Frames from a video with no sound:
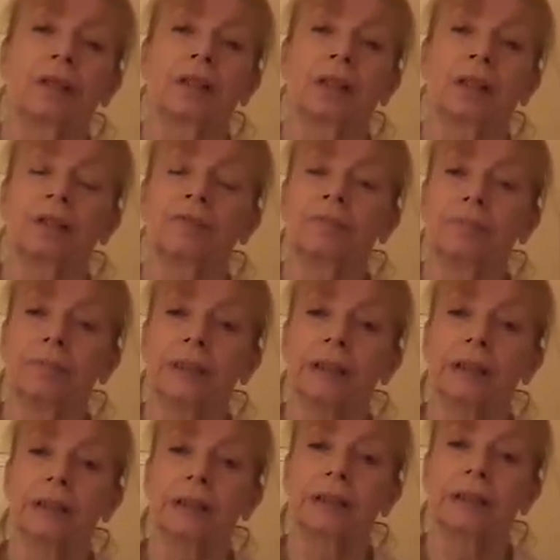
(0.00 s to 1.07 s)
The
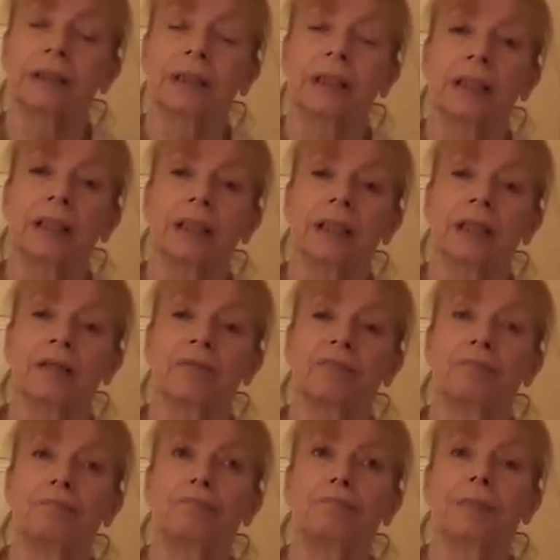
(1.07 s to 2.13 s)
government
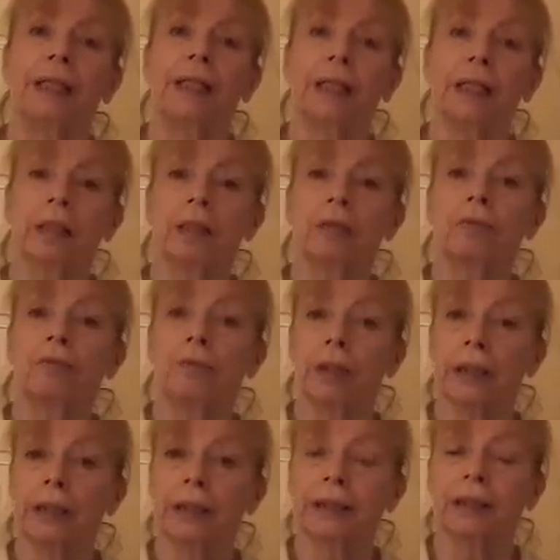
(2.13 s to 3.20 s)
give big
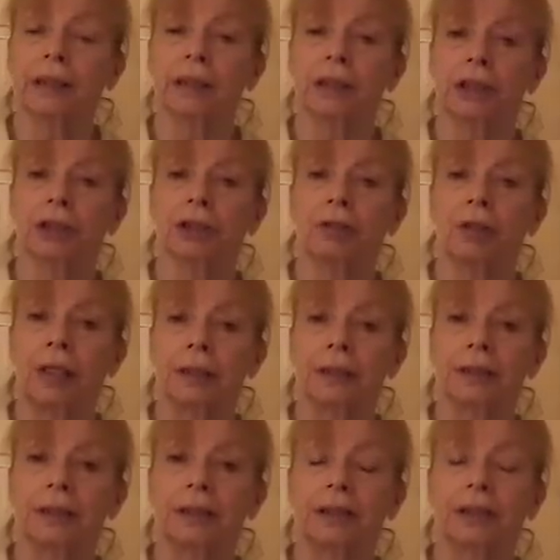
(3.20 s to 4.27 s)
research
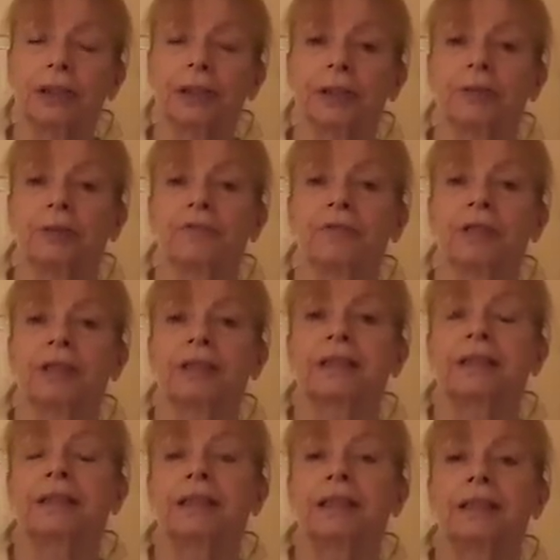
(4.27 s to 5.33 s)
grants to
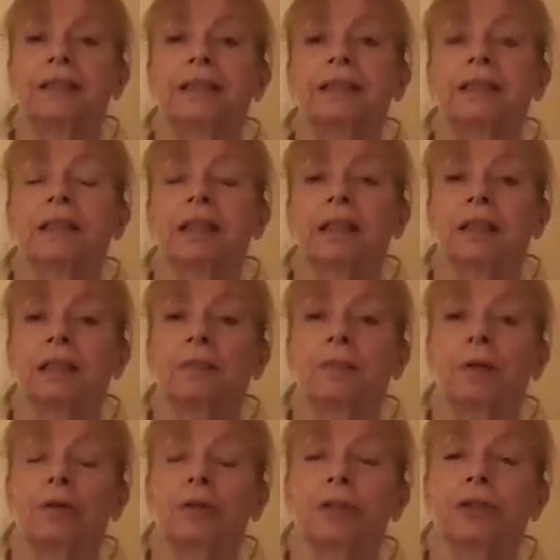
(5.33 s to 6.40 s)
universities and
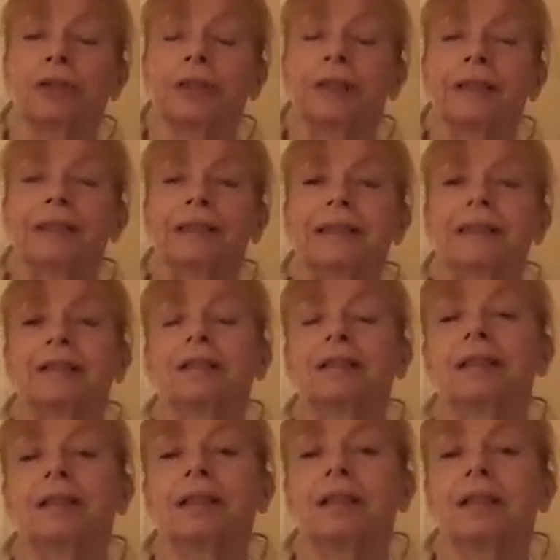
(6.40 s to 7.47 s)
laboratories
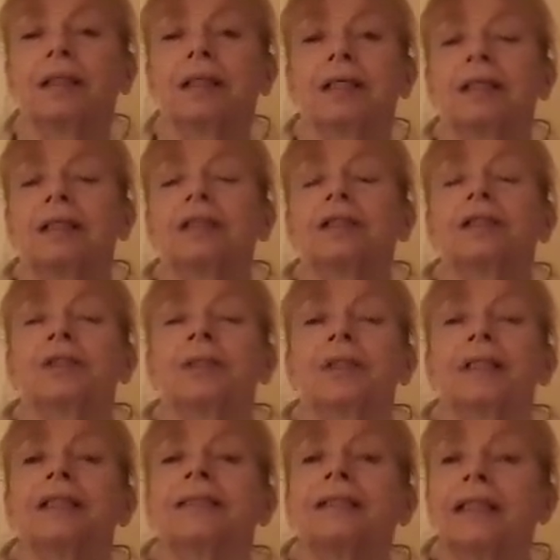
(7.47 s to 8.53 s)
to
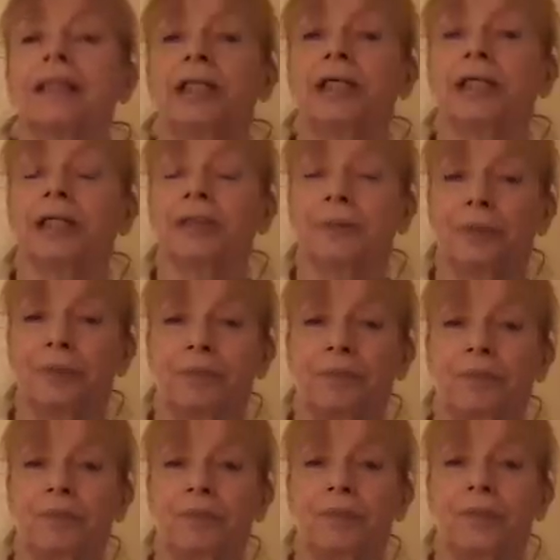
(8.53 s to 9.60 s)
continue
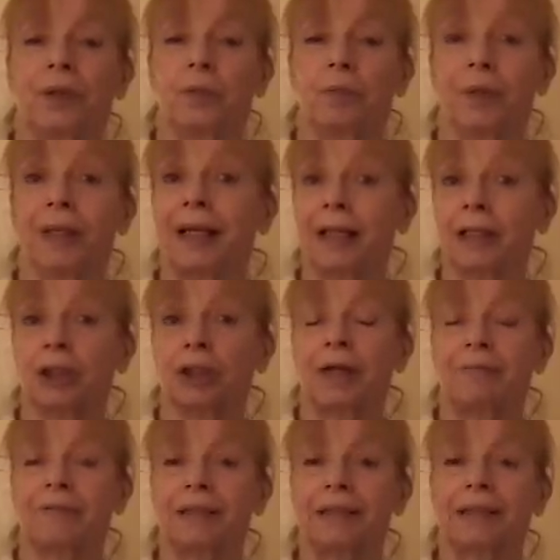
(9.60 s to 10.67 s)
with that
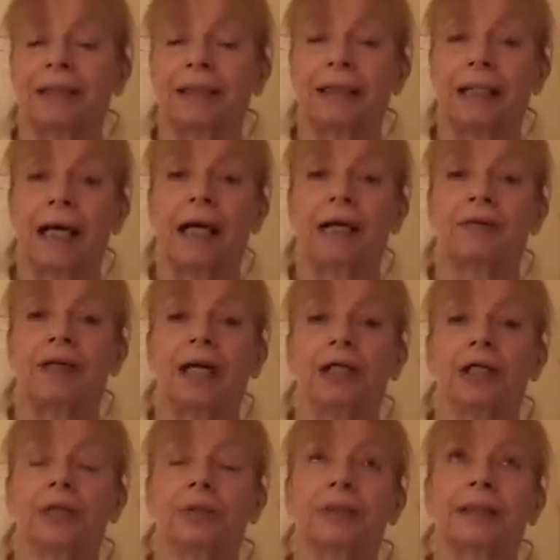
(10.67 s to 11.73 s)
travesty and that
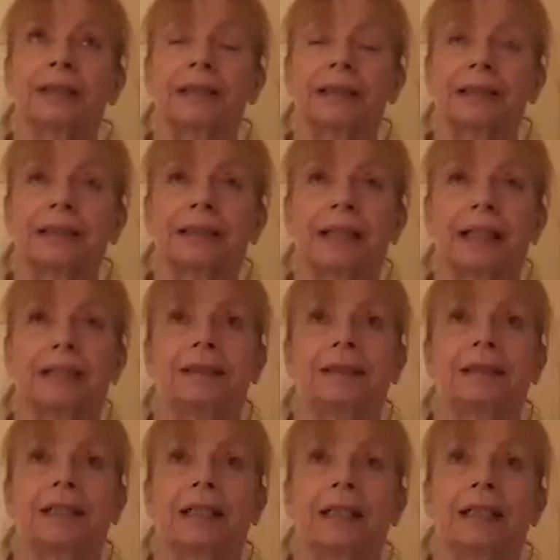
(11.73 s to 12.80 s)
useless
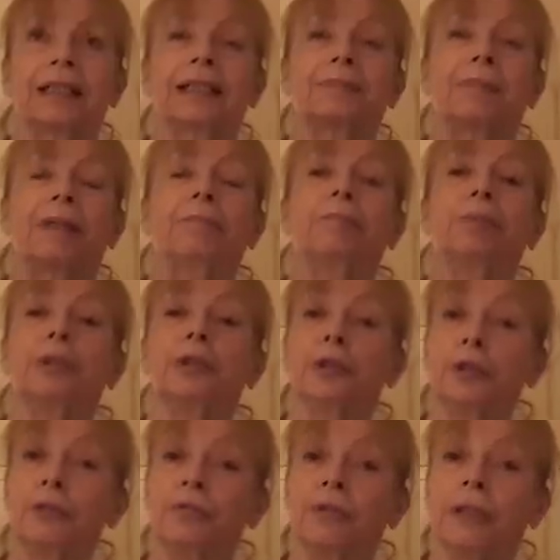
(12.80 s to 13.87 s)
testing. It's been
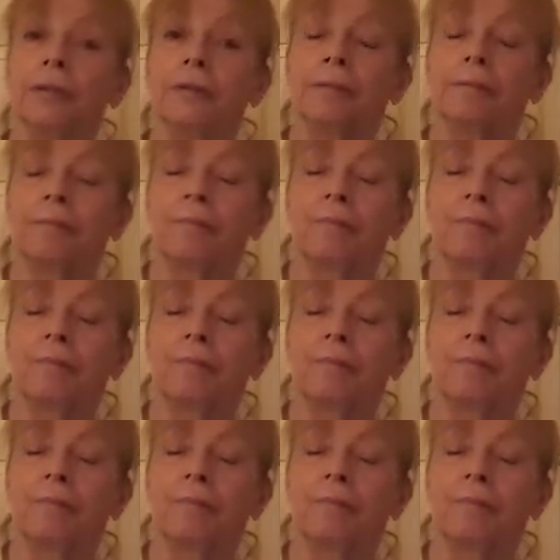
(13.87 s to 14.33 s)
proven